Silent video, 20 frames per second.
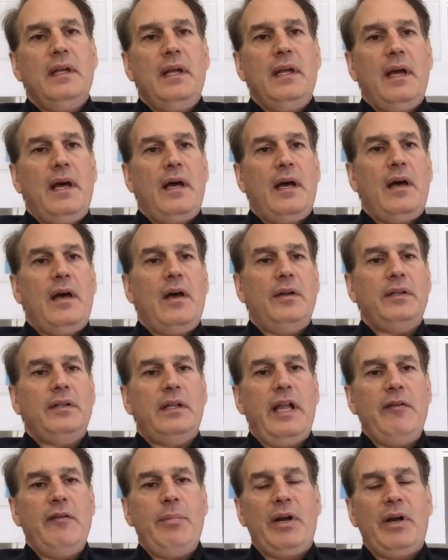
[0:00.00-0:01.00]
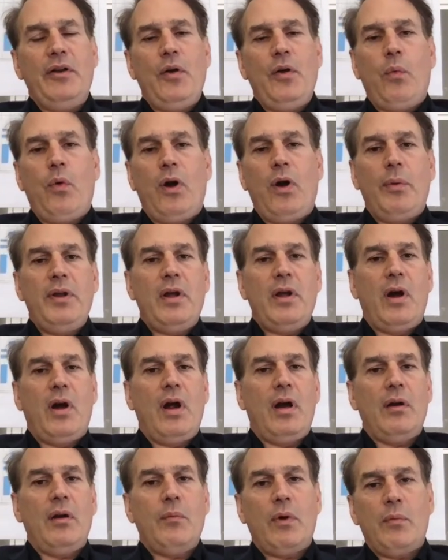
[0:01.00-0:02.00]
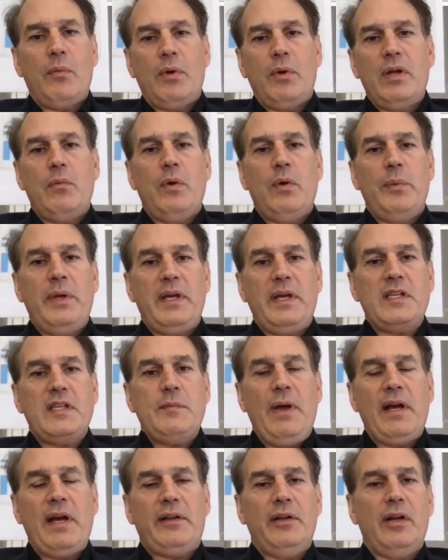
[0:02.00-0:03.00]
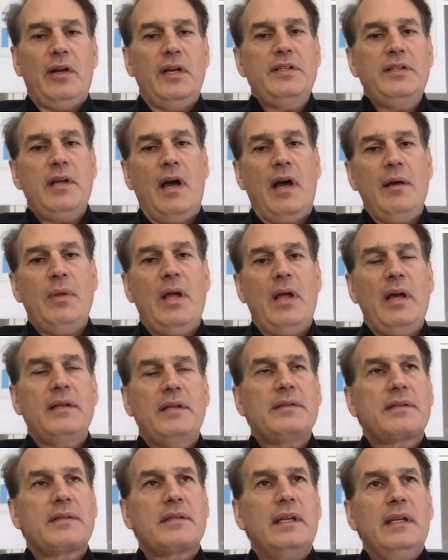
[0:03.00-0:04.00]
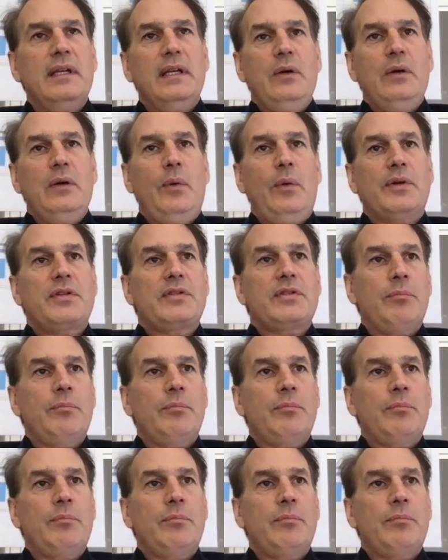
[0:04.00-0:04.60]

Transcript: uh, to let everybody know where we are and where we, what we expect on our timelines, which is